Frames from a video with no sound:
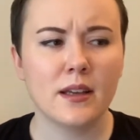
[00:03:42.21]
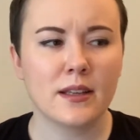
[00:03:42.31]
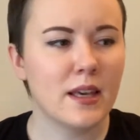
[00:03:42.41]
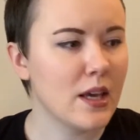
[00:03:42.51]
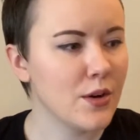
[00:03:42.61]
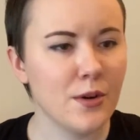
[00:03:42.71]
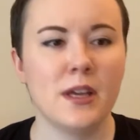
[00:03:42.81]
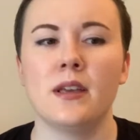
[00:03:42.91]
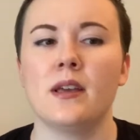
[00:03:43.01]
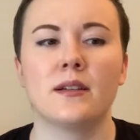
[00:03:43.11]

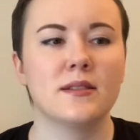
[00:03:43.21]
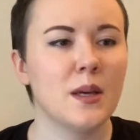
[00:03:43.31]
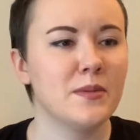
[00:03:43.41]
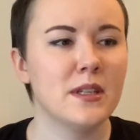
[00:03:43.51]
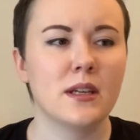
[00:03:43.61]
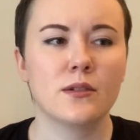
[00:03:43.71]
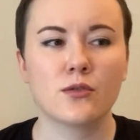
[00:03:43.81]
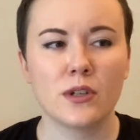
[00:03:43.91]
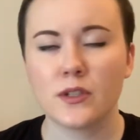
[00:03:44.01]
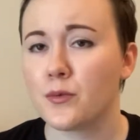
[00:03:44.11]
caring, accepting,
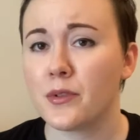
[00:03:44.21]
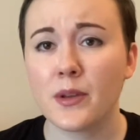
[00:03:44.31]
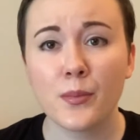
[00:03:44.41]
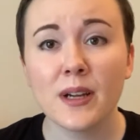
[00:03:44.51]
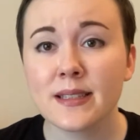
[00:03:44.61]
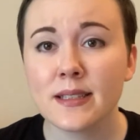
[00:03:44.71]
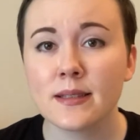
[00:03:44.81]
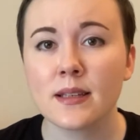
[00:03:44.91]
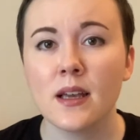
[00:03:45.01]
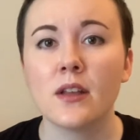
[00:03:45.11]
trustworthy
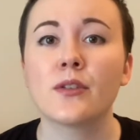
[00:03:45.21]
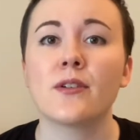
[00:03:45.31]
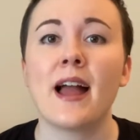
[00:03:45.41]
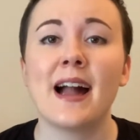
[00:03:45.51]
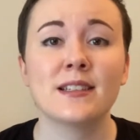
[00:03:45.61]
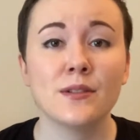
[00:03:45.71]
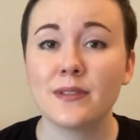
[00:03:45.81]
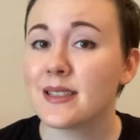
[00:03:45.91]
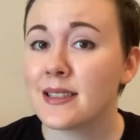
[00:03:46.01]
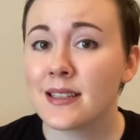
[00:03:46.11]
presence, their active
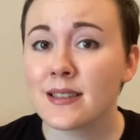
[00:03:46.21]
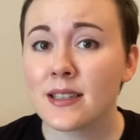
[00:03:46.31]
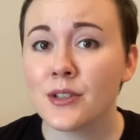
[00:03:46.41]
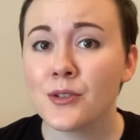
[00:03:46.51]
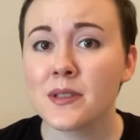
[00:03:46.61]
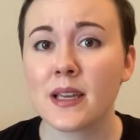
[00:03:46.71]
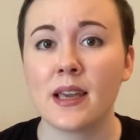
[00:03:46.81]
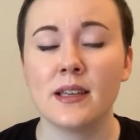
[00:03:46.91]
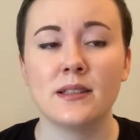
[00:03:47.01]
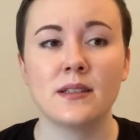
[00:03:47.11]
listening skills,
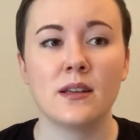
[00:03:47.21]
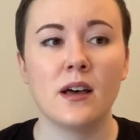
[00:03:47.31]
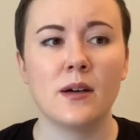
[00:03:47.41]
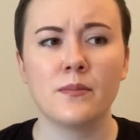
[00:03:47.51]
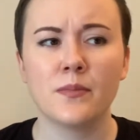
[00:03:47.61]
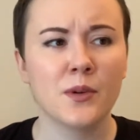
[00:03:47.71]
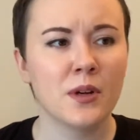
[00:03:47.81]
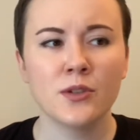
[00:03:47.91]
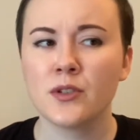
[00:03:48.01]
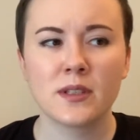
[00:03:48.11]
and their
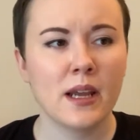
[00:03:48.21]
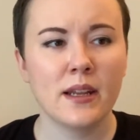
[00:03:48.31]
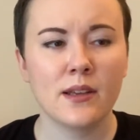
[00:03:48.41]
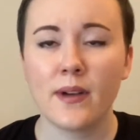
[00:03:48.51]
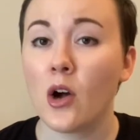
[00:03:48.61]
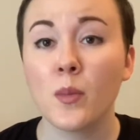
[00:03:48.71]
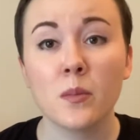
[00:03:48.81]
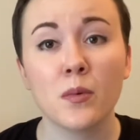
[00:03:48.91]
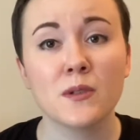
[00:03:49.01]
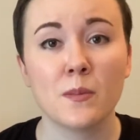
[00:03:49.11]
understanding of how
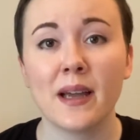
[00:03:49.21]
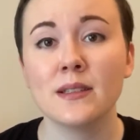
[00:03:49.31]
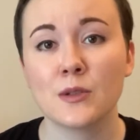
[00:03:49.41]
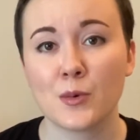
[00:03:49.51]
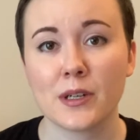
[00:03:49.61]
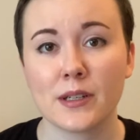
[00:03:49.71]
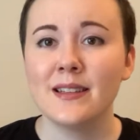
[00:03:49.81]
people's minds work.